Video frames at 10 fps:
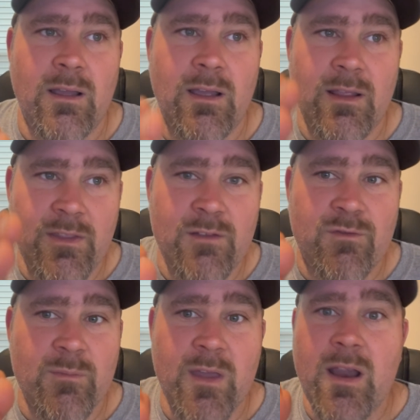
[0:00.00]
And then
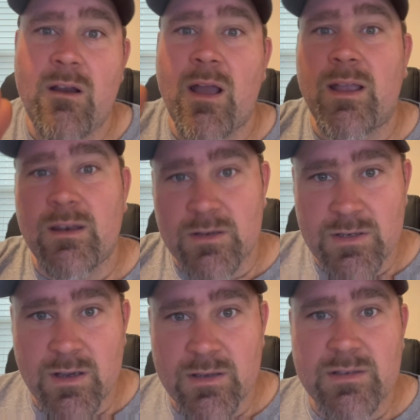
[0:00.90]
from there, I can
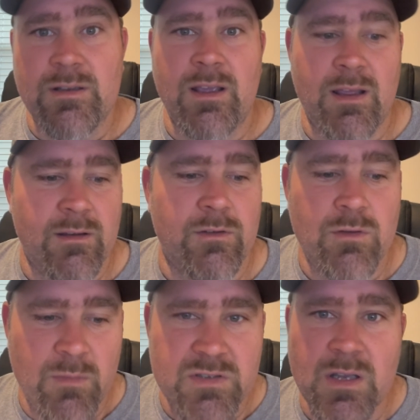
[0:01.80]
adjust and do
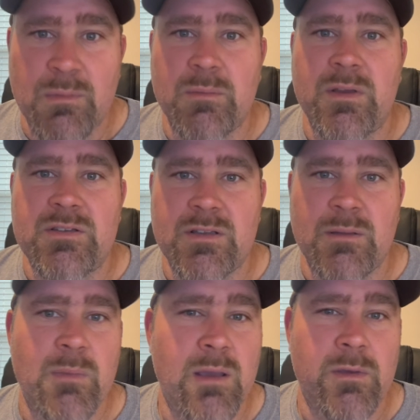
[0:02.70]
my supplements, and
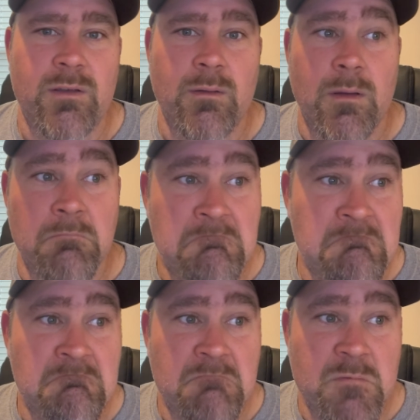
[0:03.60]
then maybe
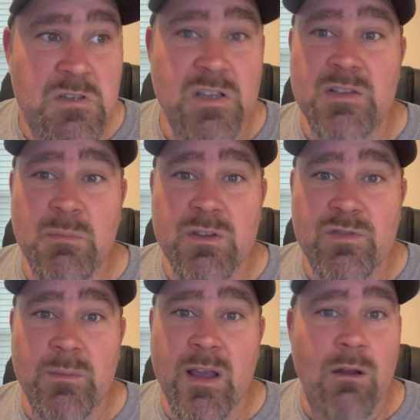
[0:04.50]
6 months
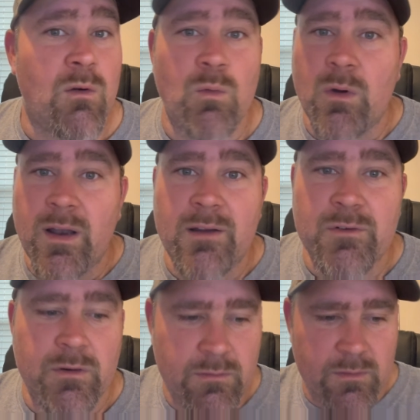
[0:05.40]
from now or
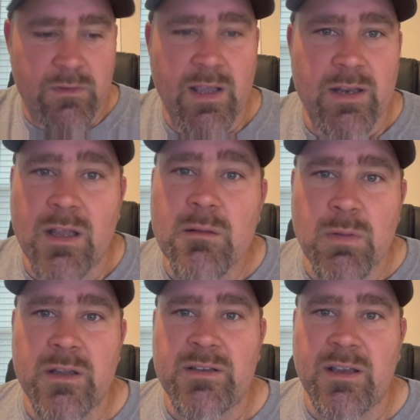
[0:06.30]
whatever, take another
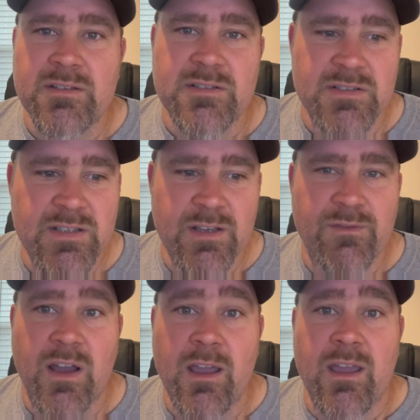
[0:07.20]
blood test and see
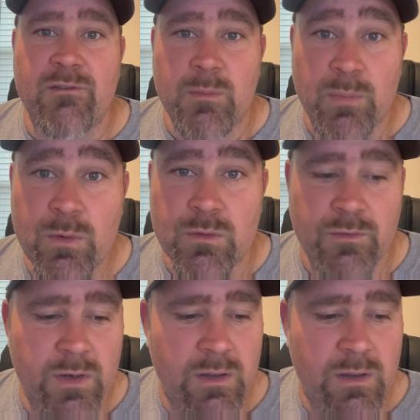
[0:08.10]
if I have improved.